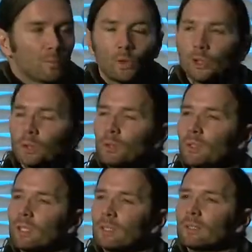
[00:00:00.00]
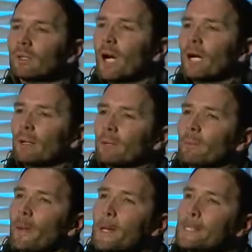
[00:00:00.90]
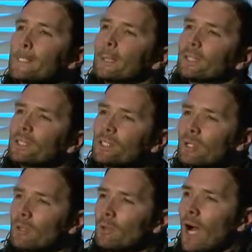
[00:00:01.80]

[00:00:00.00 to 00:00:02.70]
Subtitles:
Sure. So